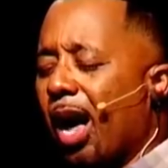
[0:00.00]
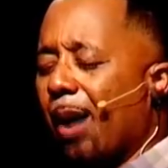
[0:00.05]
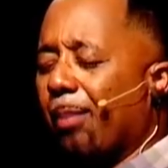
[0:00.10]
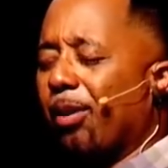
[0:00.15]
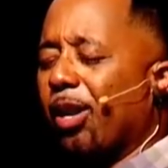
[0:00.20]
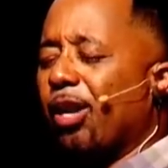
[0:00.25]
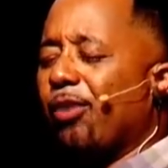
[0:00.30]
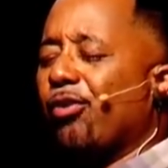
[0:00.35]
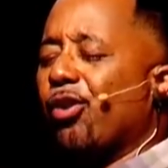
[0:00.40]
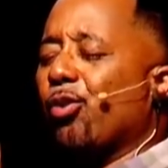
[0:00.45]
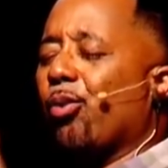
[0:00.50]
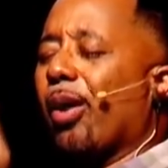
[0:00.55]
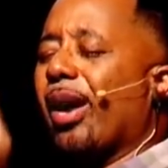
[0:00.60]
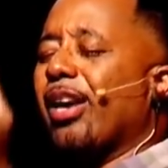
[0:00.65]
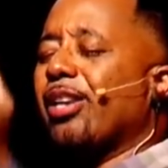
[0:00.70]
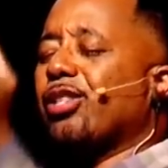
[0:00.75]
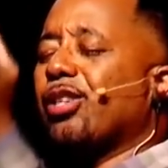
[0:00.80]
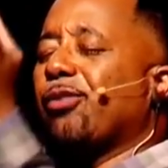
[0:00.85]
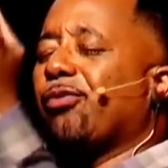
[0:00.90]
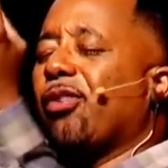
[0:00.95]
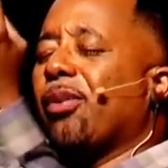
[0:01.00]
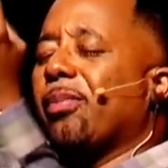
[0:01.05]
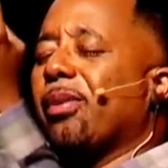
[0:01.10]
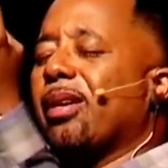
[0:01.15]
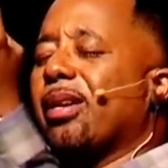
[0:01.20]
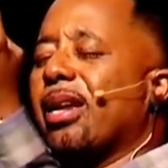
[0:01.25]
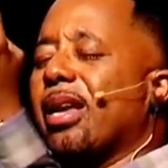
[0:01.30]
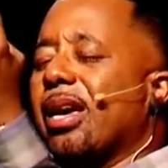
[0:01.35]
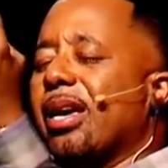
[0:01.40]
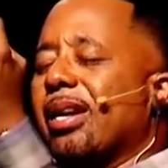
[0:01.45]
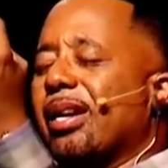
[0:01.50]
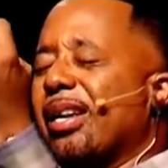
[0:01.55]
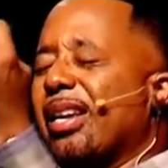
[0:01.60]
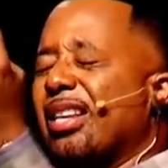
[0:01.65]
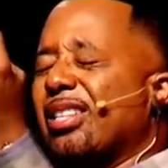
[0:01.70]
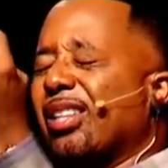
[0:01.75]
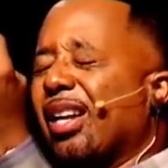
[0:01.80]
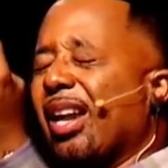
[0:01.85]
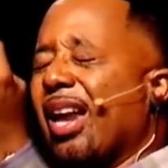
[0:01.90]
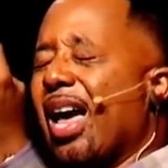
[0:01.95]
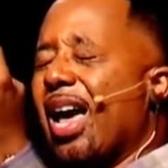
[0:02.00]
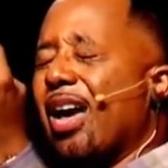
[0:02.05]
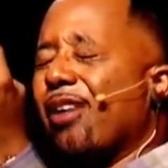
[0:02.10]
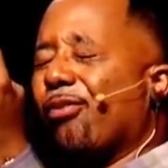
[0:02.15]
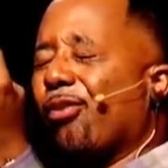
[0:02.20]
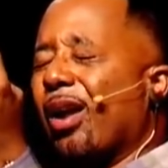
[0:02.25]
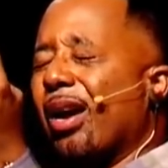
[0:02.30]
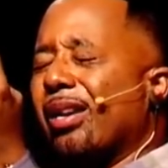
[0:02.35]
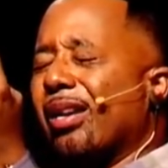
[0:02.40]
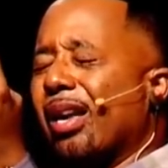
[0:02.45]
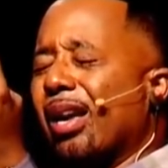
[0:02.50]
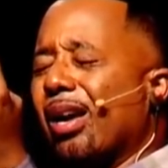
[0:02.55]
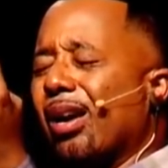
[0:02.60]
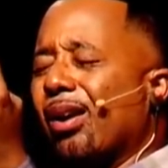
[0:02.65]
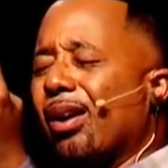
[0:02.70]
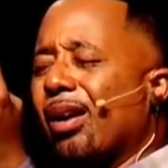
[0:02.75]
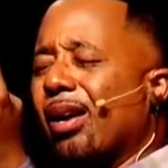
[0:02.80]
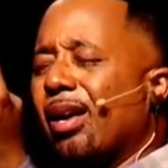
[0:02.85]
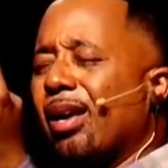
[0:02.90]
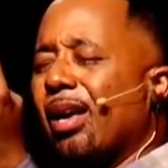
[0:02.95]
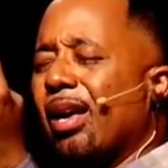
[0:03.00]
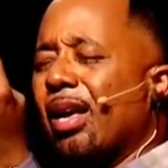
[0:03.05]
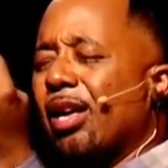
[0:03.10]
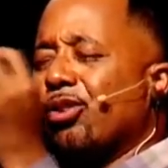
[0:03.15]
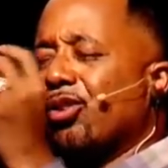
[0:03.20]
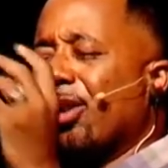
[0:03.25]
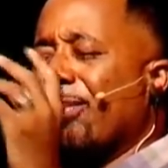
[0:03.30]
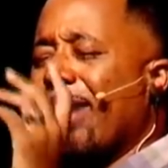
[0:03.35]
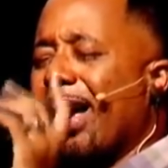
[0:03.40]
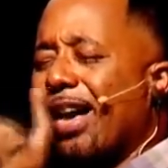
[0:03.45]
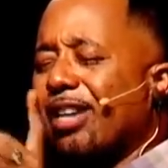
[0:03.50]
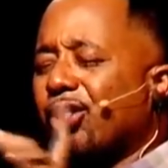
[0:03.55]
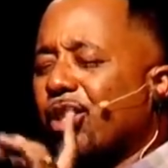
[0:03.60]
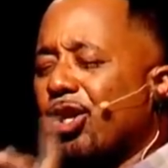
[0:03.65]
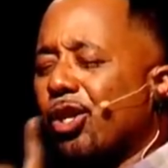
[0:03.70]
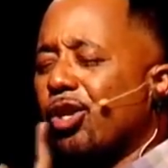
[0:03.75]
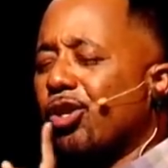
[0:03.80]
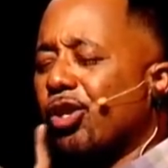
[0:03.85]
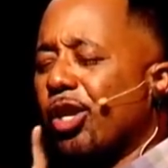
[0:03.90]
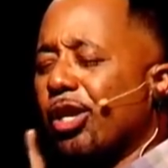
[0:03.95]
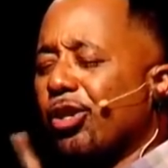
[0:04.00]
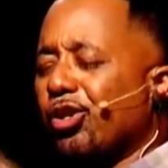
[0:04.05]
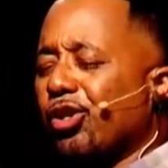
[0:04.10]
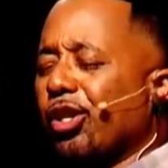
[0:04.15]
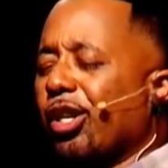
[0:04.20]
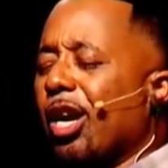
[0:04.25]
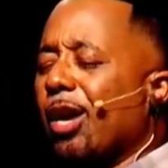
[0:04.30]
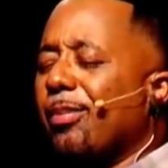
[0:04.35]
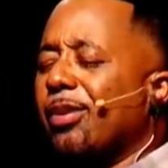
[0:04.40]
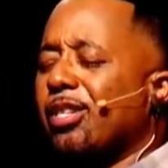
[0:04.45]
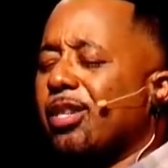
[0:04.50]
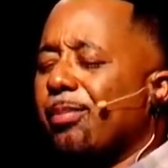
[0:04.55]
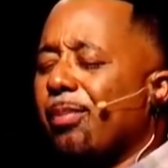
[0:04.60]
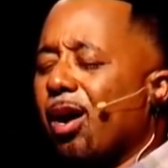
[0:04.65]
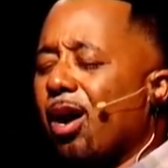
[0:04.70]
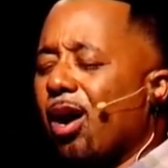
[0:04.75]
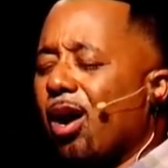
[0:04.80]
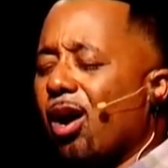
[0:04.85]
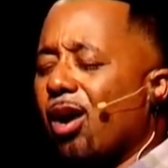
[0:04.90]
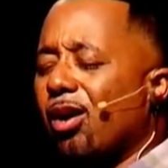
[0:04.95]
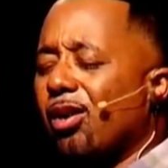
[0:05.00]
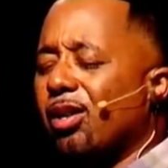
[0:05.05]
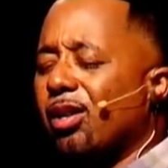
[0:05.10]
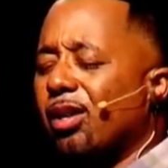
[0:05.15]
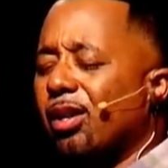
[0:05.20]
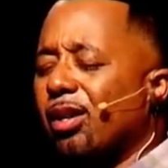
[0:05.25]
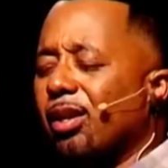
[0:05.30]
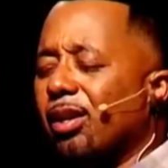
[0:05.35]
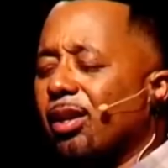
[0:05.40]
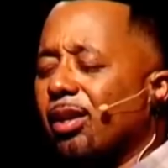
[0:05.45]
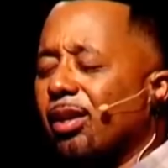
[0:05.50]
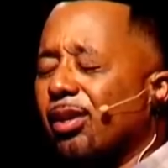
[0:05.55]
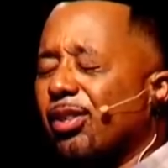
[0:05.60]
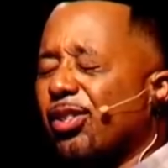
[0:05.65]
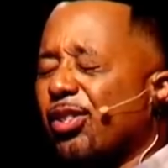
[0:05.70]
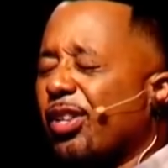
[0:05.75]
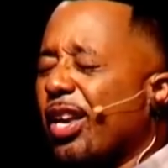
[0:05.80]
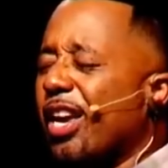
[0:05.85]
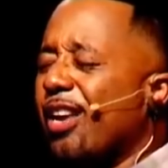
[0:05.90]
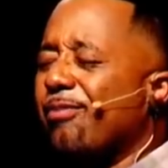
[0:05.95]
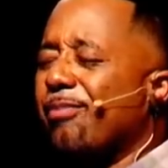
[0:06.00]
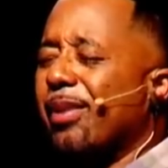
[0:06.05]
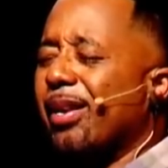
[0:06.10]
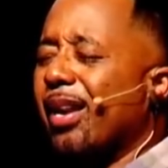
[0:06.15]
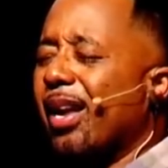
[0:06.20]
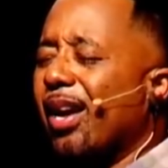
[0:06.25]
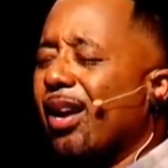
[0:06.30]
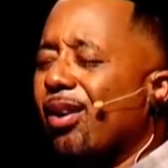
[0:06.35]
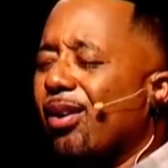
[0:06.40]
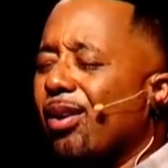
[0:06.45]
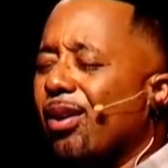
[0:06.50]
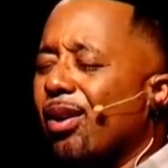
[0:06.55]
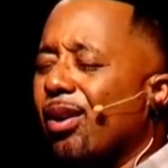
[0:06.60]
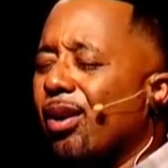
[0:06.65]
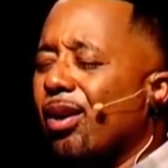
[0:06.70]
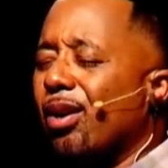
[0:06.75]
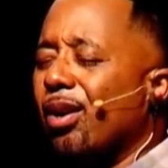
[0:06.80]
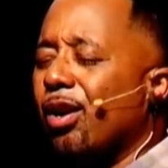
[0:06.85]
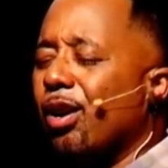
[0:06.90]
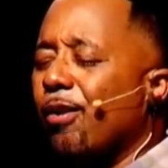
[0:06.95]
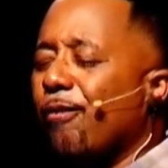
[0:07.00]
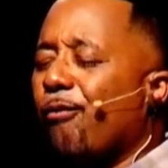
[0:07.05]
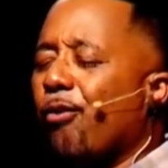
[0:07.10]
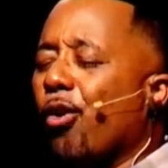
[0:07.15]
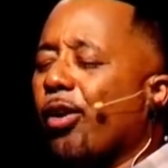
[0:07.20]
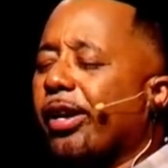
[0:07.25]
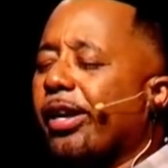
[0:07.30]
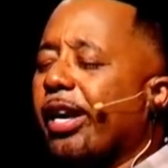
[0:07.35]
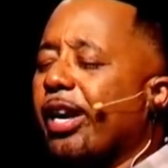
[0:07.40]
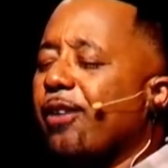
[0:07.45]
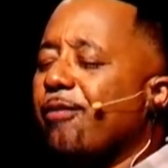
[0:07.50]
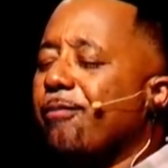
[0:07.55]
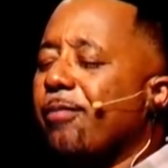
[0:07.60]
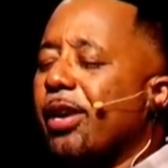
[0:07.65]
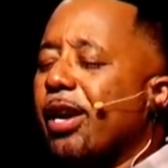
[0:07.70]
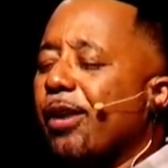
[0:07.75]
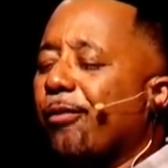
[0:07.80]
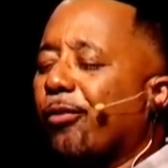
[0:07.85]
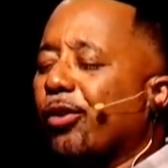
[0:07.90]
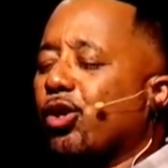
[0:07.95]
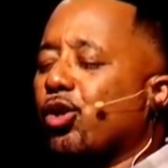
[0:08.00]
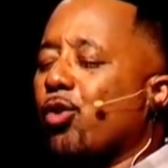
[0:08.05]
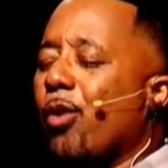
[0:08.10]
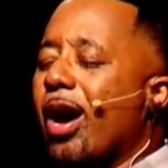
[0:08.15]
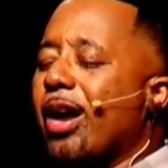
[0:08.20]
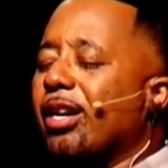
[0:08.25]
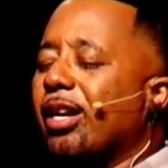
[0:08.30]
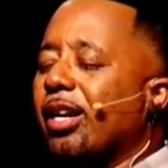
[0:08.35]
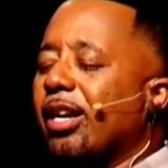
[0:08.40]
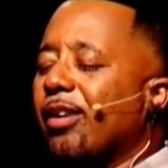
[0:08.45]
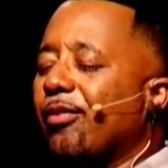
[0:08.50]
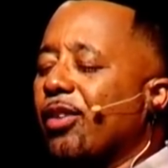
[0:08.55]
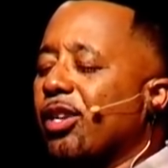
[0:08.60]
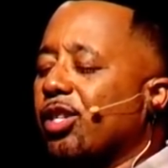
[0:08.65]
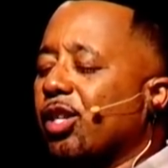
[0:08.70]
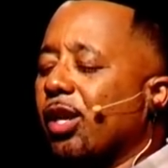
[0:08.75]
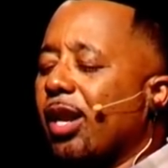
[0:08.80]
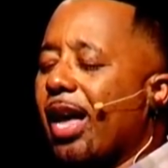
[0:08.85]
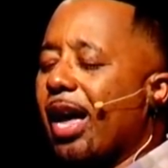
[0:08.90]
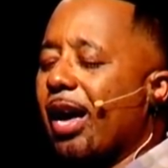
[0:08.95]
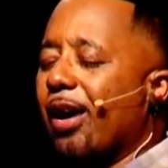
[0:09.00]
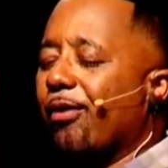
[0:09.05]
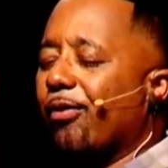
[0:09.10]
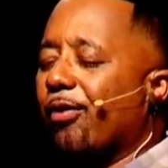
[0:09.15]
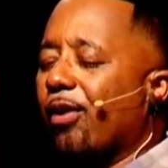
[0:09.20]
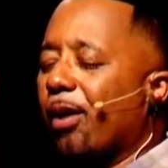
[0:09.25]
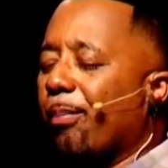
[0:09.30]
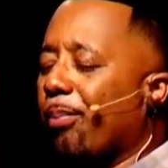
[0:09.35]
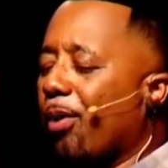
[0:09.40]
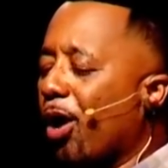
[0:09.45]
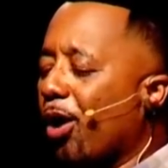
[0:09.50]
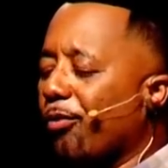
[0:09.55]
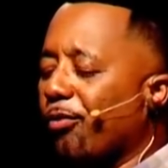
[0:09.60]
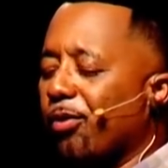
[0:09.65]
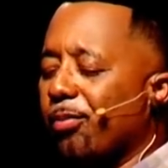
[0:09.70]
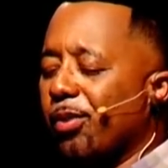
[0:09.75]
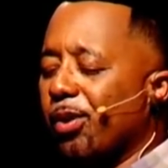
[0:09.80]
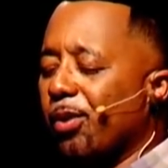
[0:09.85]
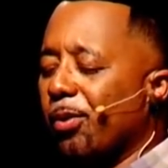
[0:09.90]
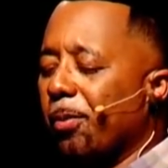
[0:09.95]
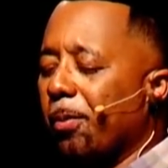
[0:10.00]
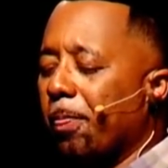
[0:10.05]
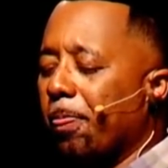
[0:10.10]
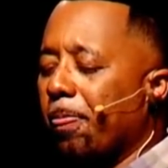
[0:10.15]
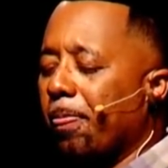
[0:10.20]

I believe you raised him from the dead and he's alive right now. So I'm asking you, Jesus, to come into my heart. Save me now. Forgive me for trying to live this life apart from you.